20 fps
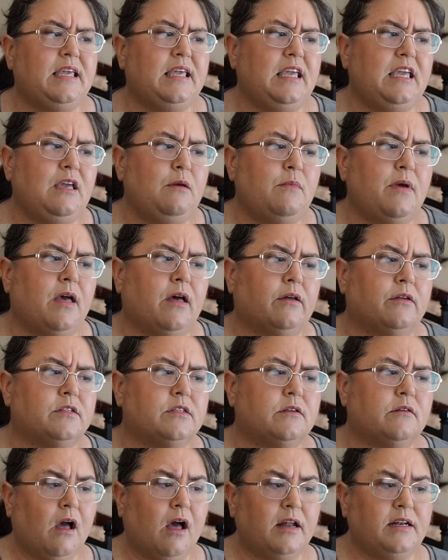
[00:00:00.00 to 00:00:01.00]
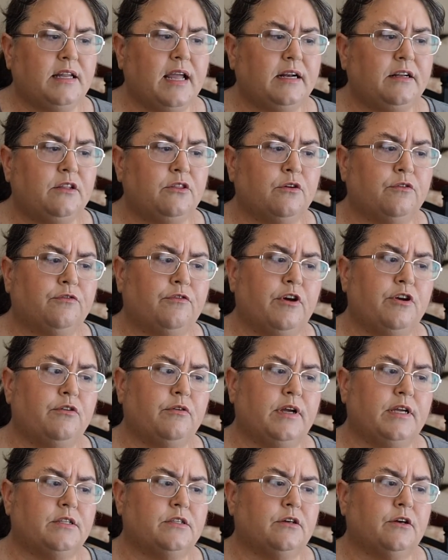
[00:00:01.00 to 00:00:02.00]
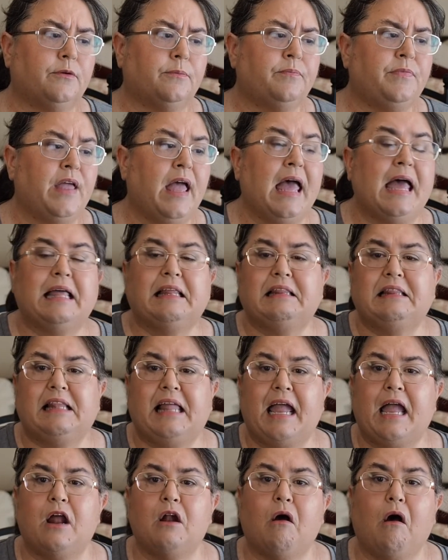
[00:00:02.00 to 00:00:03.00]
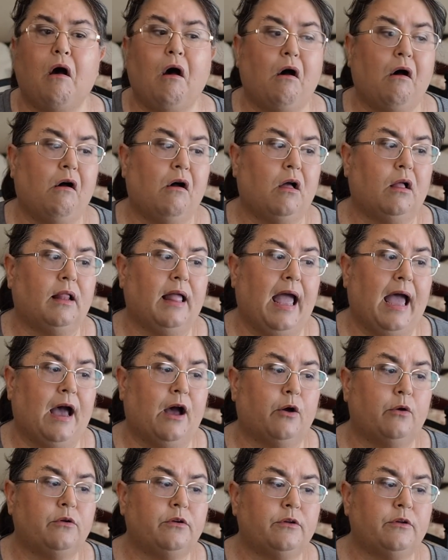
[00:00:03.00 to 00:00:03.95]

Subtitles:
emails, contacting their fundraiser. Lay it all out.